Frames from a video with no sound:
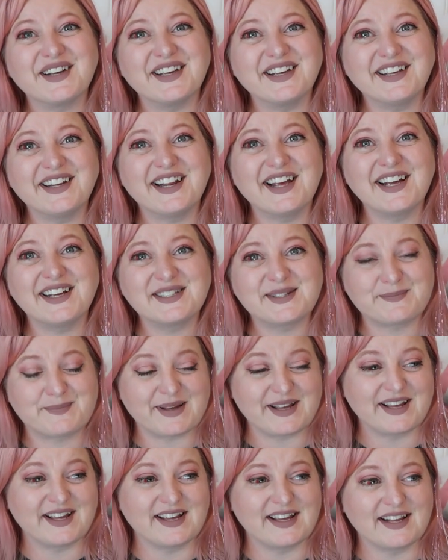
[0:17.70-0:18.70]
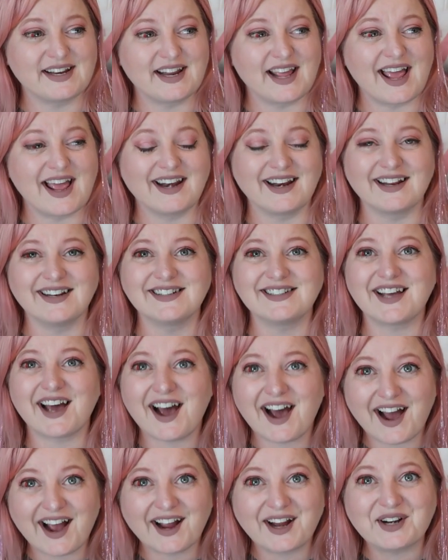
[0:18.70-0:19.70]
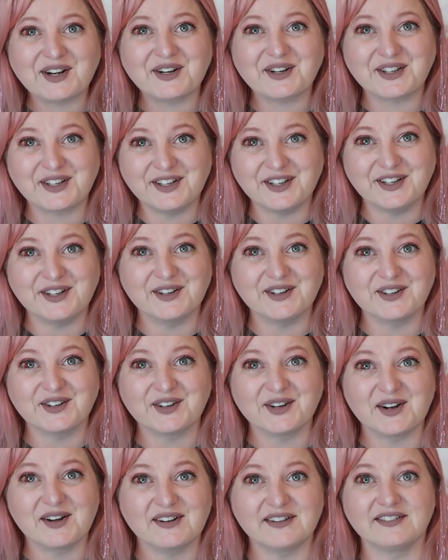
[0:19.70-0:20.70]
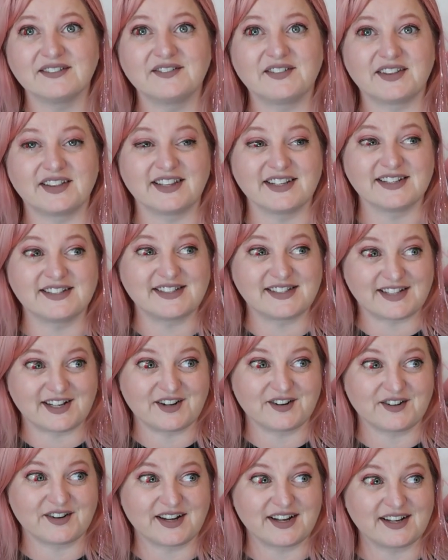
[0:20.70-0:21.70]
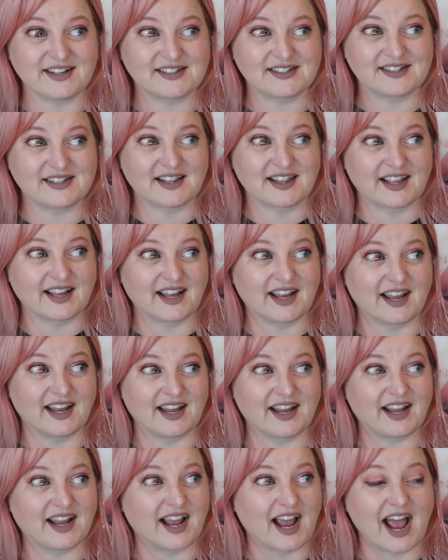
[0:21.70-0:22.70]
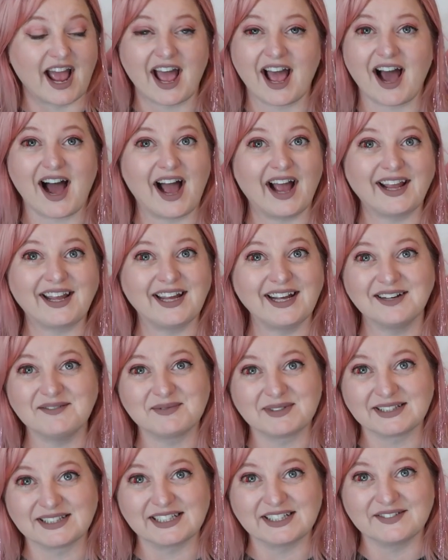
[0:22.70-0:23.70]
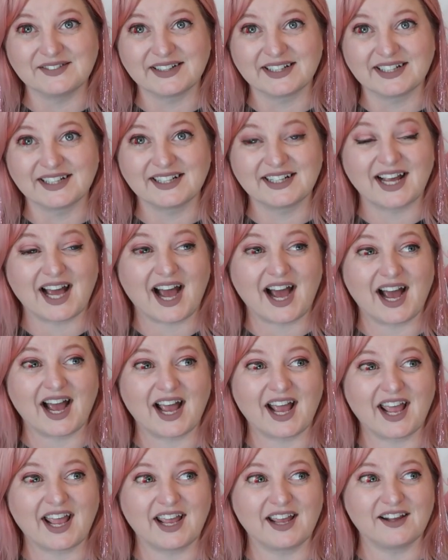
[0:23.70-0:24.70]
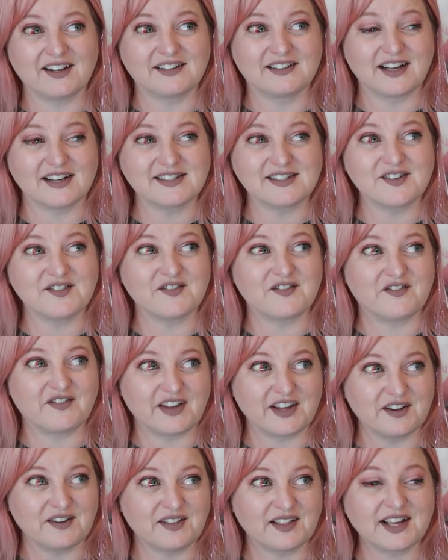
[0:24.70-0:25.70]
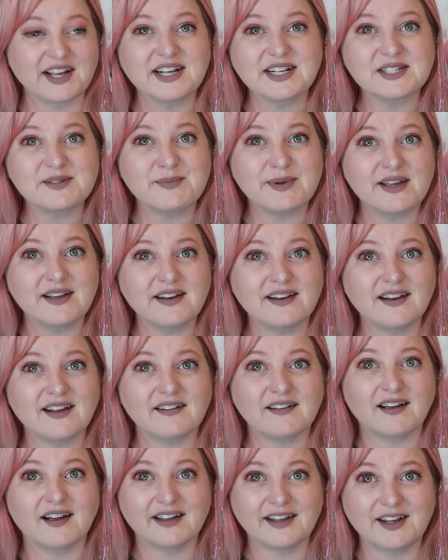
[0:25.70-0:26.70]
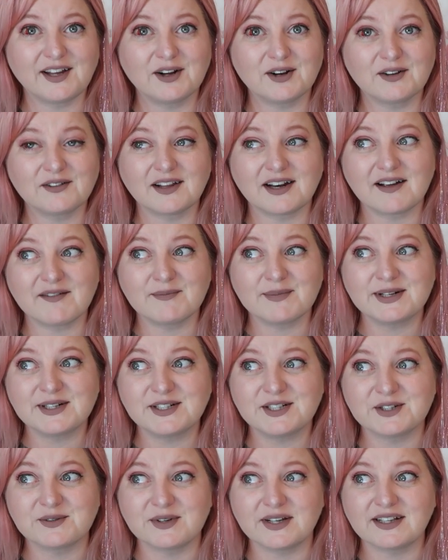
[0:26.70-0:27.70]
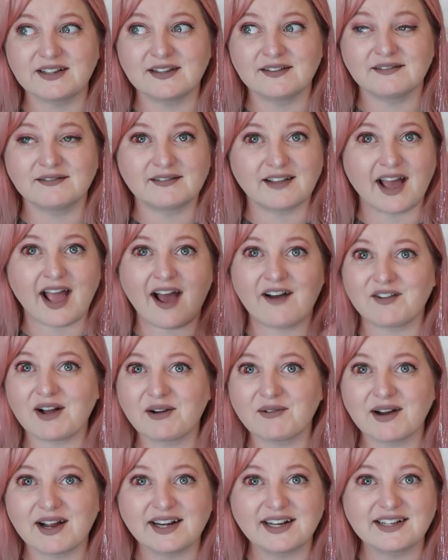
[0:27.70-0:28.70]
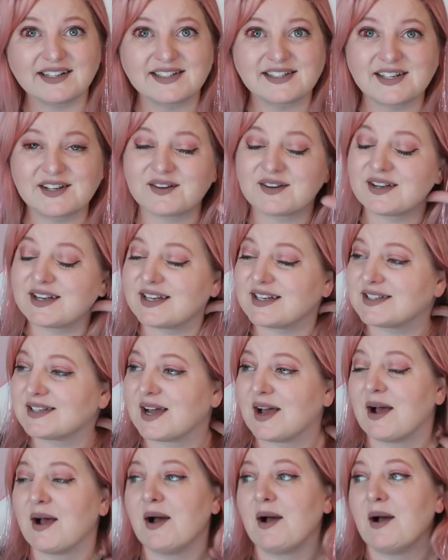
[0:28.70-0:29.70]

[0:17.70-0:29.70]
it has been an entire year of this series. Like, I can't believe it. It doesn't feel like it's been a year that I've been doing the Have I Read It series,